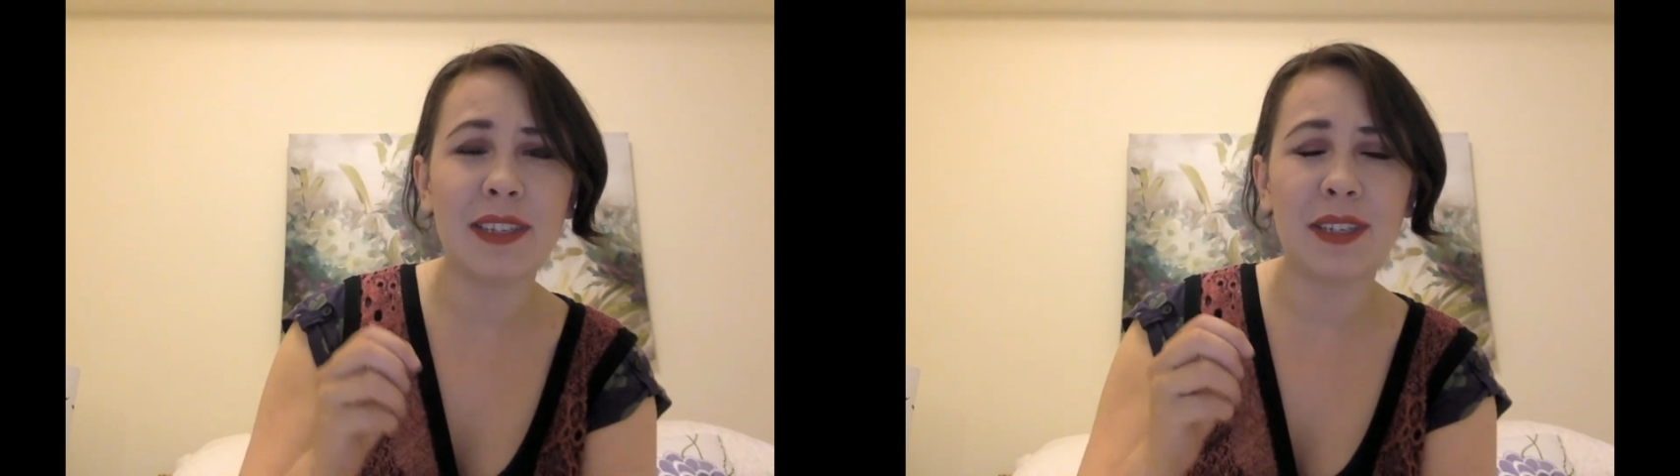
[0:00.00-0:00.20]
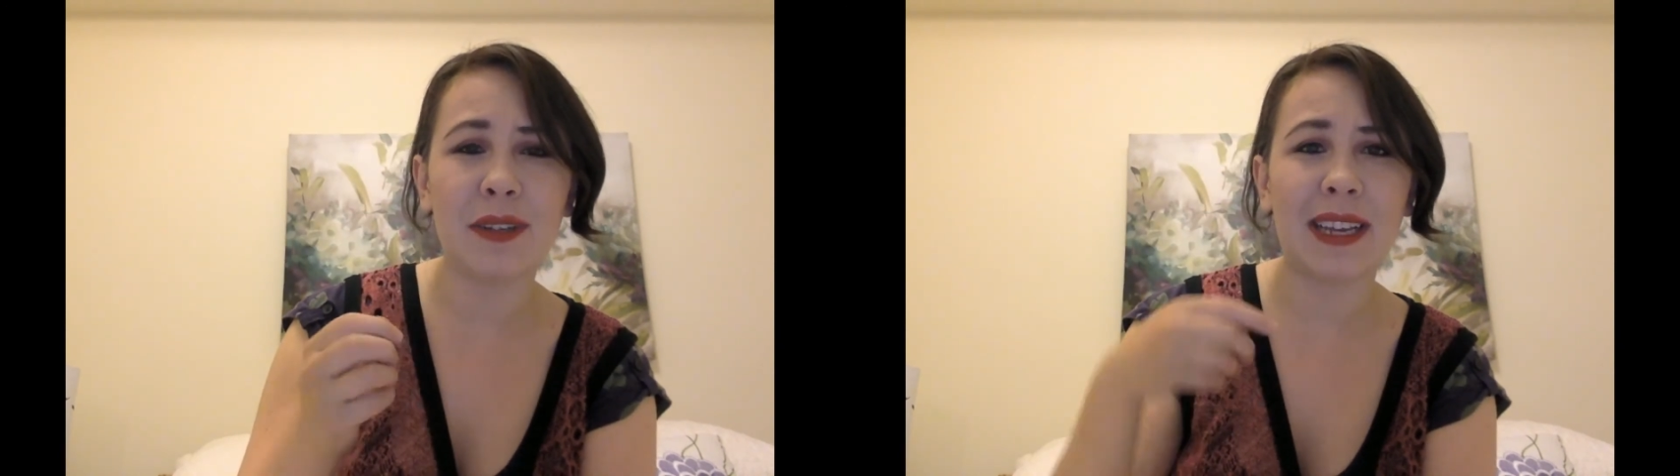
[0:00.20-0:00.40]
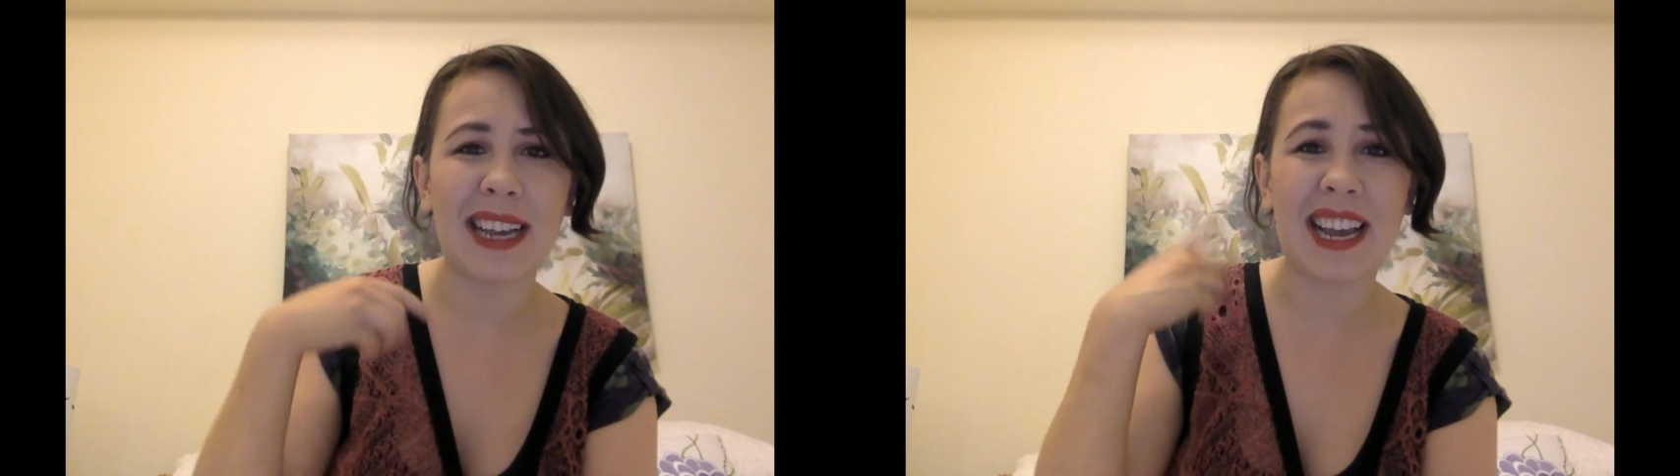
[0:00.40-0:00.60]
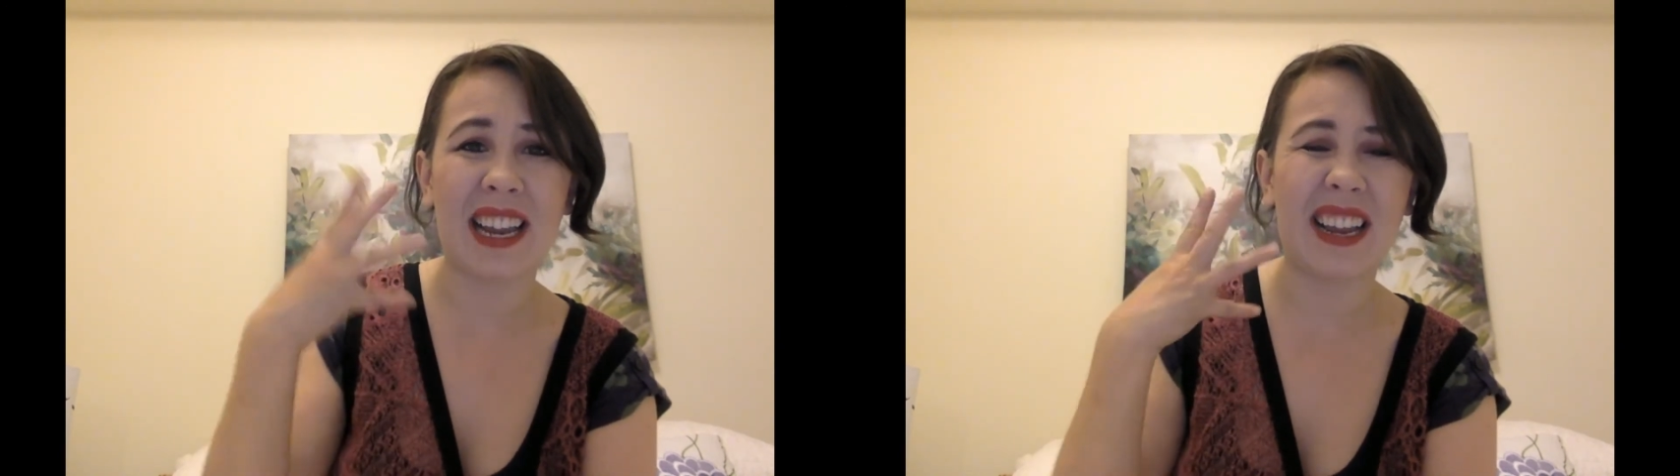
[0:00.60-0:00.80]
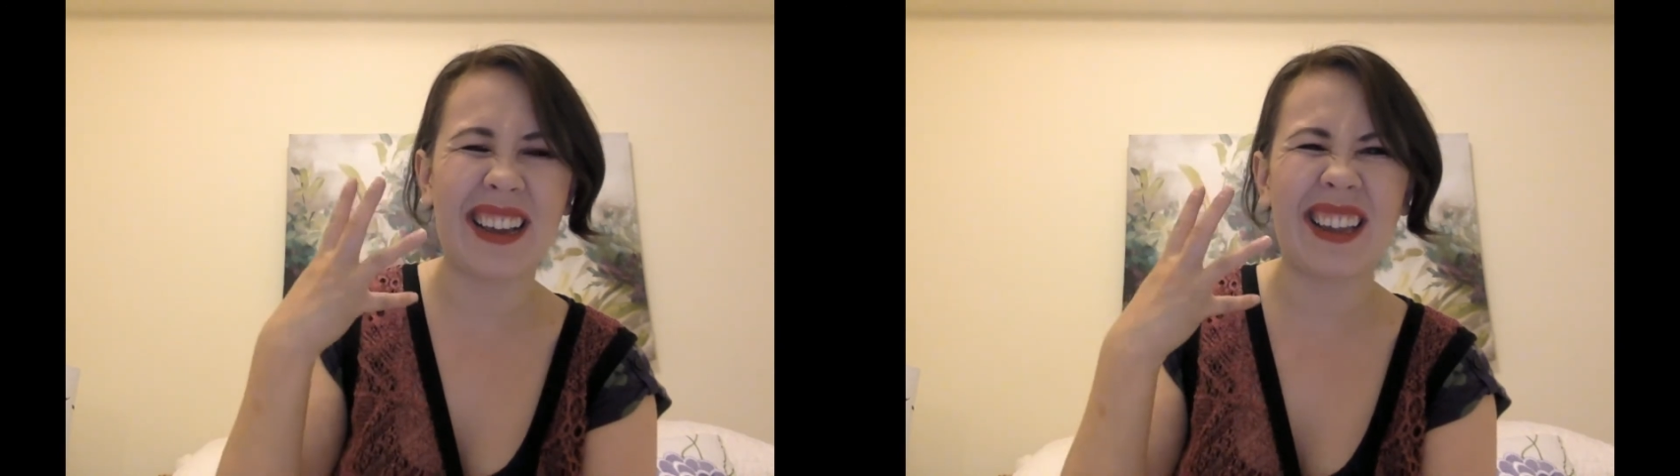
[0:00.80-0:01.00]
So, like, I
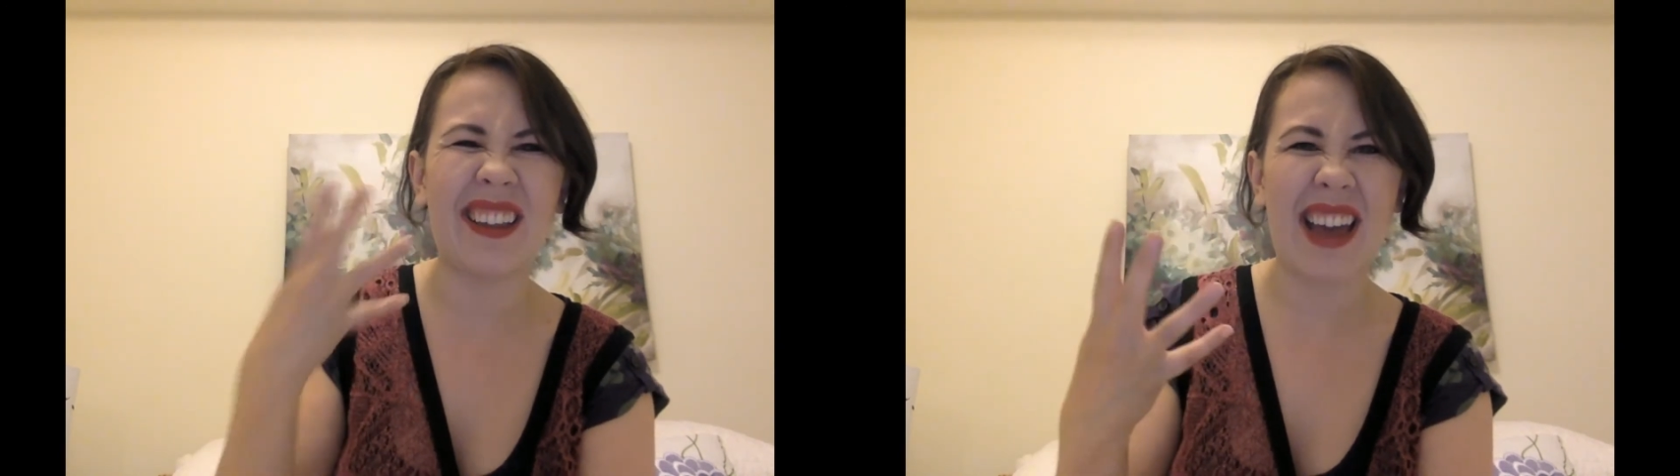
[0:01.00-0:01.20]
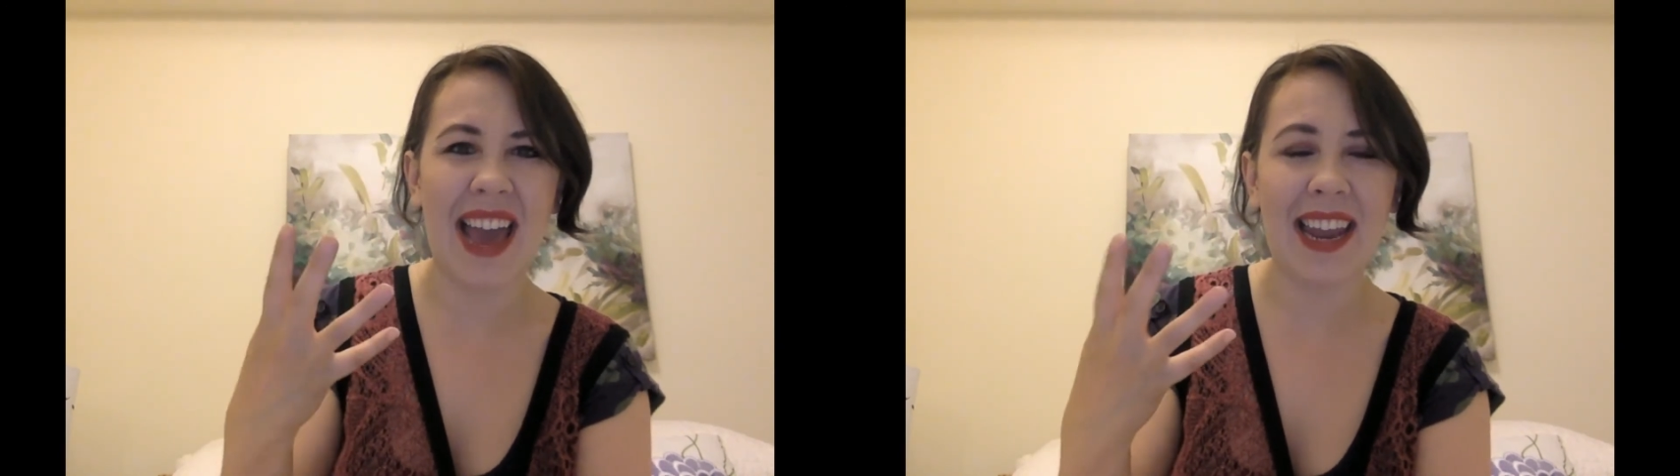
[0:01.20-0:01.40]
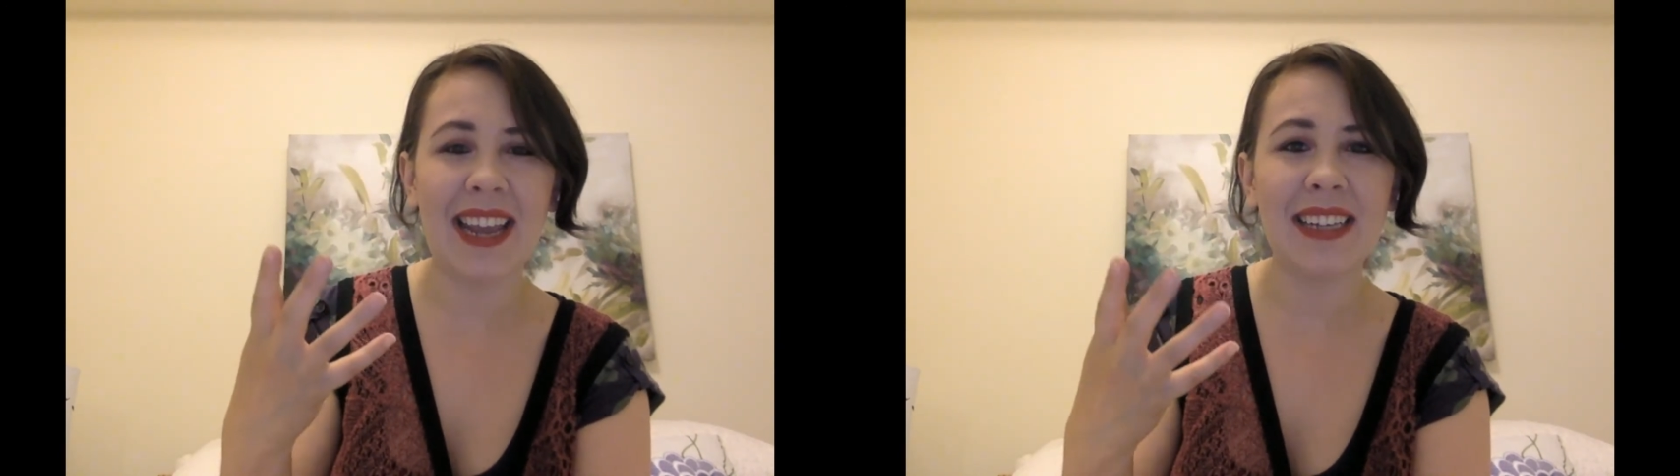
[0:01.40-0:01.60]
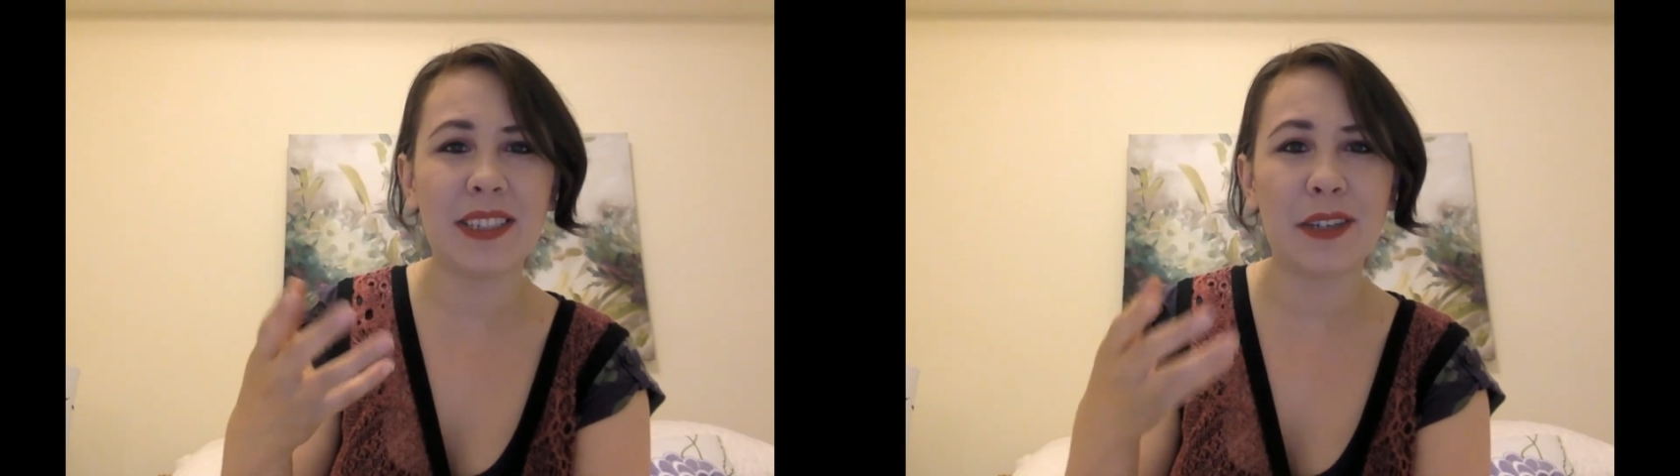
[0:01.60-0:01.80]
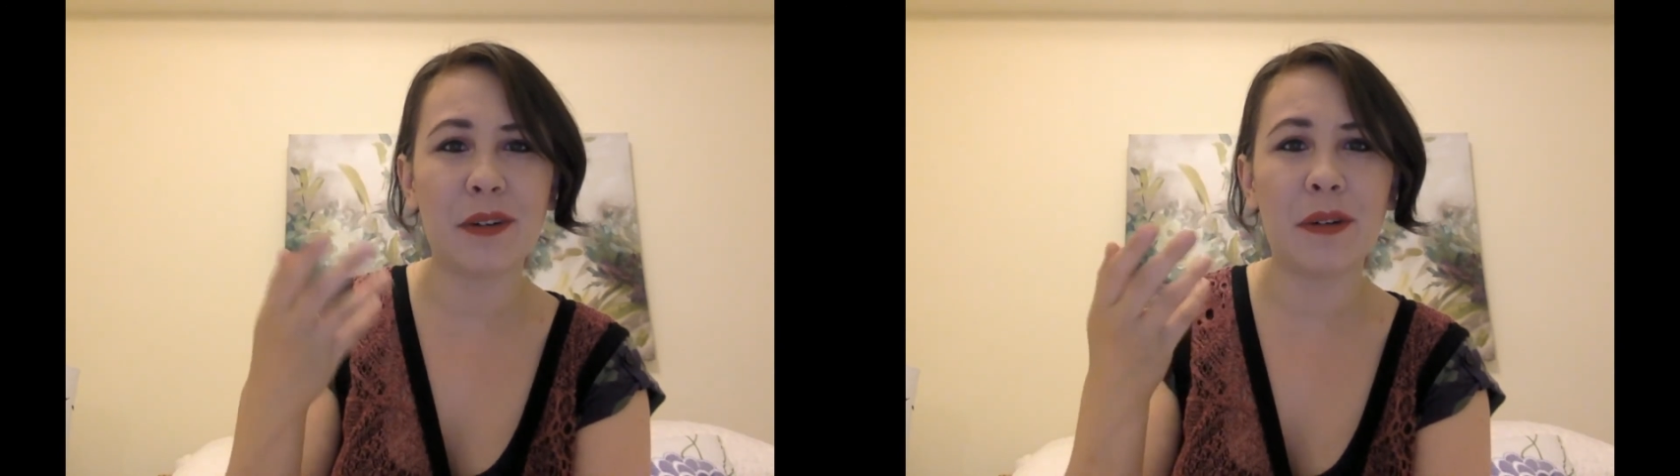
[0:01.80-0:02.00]
get a lot of headaches,
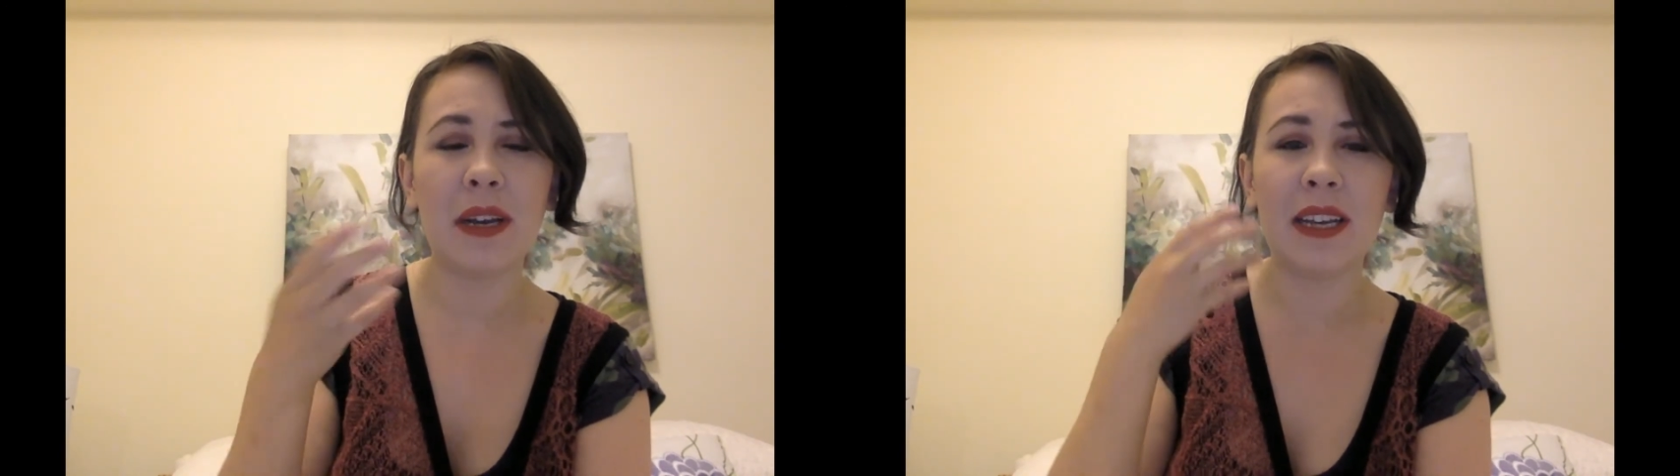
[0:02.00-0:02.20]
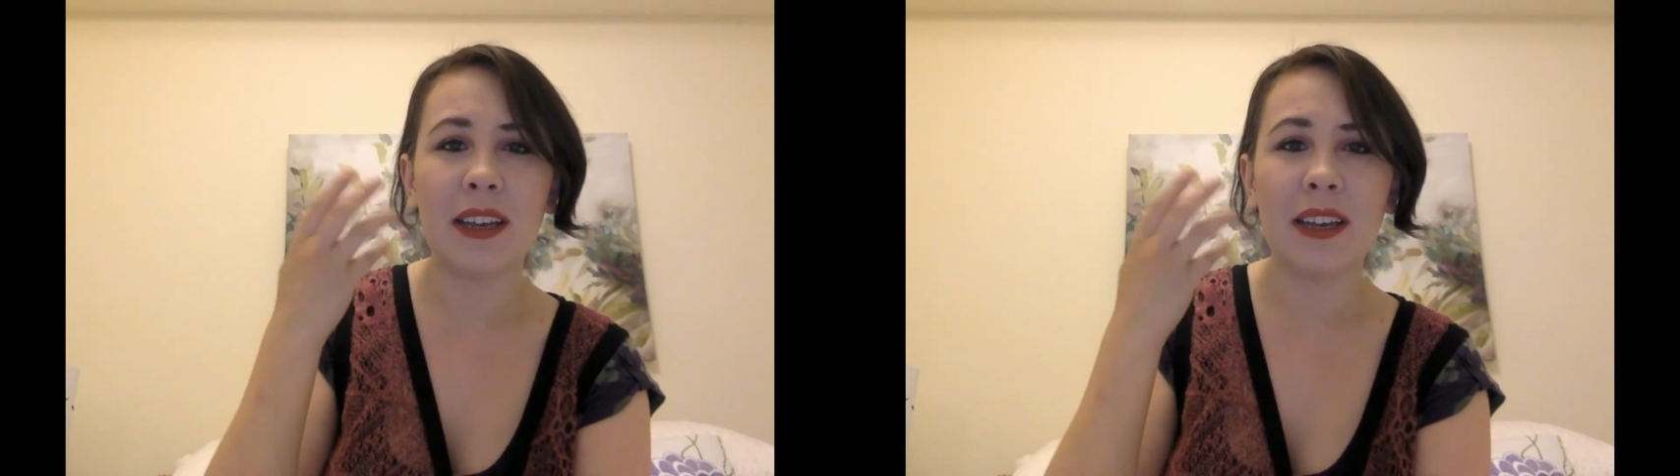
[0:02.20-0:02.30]
so